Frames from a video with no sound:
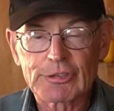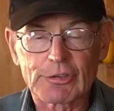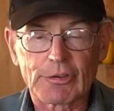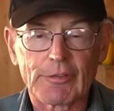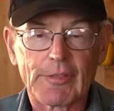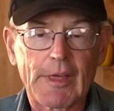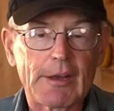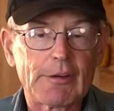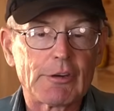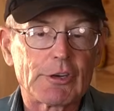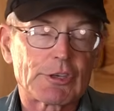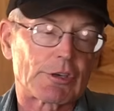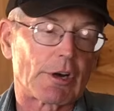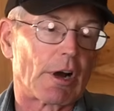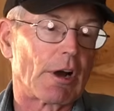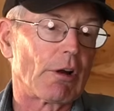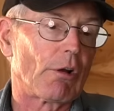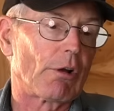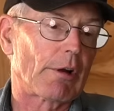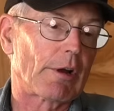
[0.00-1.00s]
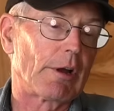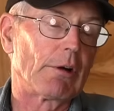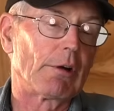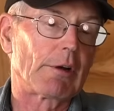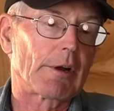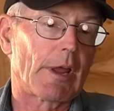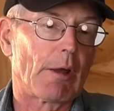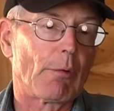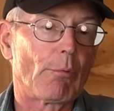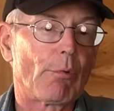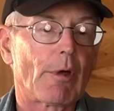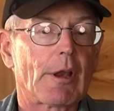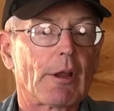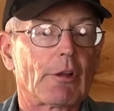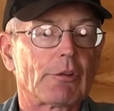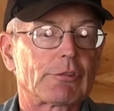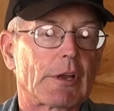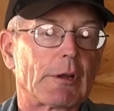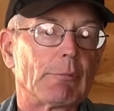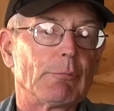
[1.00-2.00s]
So then you start looking, okay, what
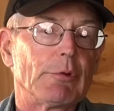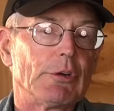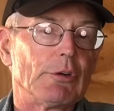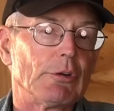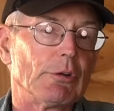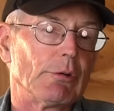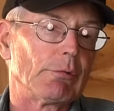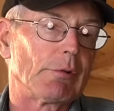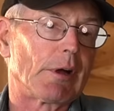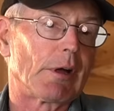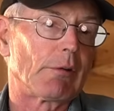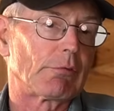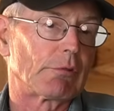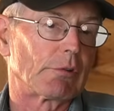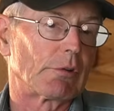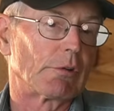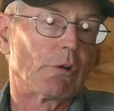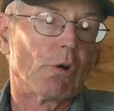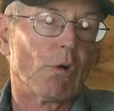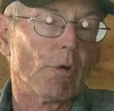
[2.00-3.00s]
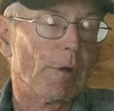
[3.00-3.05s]
else can we do? Well, go